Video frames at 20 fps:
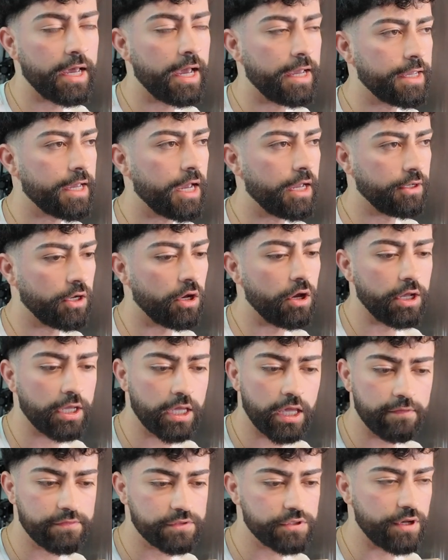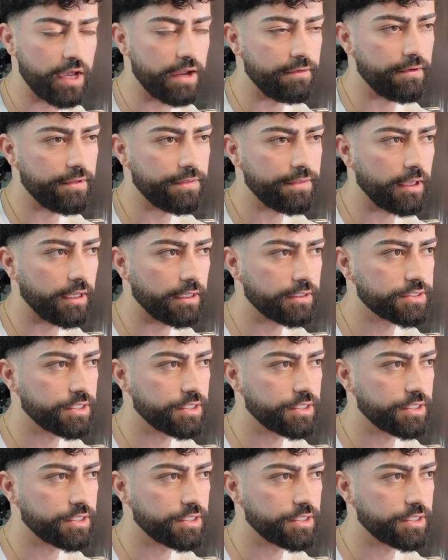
Yeah, no, it gives you everything.